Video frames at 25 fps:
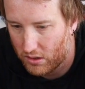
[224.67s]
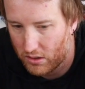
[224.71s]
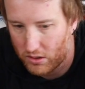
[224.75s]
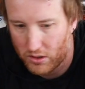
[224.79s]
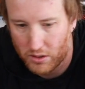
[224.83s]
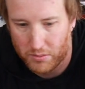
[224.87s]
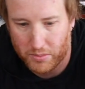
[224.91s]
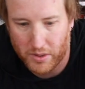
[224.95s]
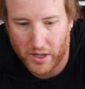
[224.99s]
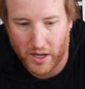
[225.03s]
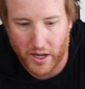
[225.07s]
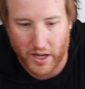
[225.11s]

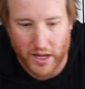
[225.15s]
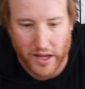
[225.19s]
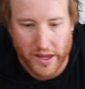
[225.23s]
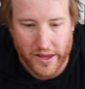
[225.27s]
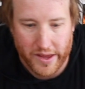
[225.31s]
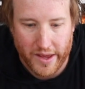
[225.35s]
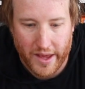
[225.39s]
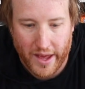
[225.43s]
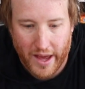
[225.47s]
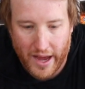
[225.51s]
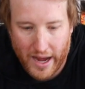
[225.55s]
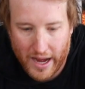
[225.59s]
goodbye,
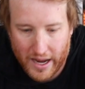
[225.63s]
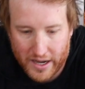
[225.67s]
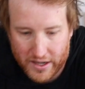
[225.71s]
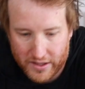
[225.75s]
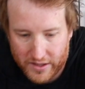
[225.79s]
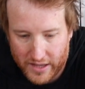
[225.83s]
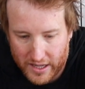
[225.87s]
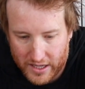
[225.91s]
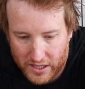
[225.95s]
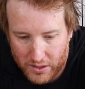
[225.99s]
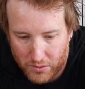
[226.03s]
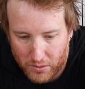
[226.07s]

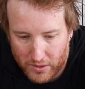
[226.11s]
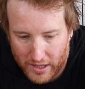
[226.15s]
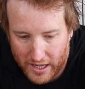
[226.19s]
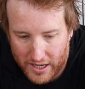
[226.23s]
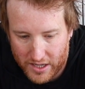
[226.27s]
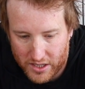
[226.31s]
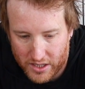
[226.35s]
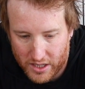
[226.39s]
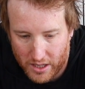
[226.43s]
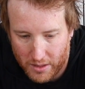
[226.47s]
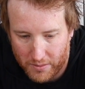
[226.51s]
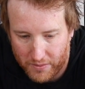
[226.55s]
and then you will
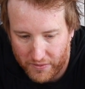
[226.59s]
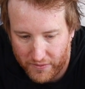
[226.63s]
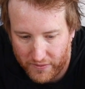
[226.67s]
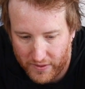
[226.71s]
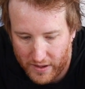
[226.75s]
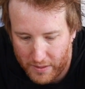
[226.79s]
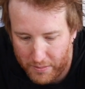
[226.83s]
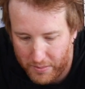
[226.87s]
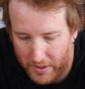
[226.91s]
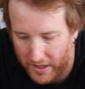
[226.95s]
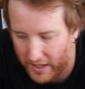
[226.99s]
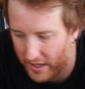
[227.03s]
end up
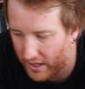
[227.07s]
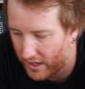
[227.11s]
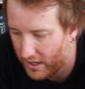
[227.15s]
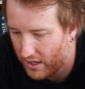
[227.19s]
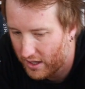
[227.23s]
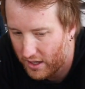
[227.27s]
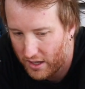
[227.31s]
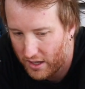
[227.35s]
flipping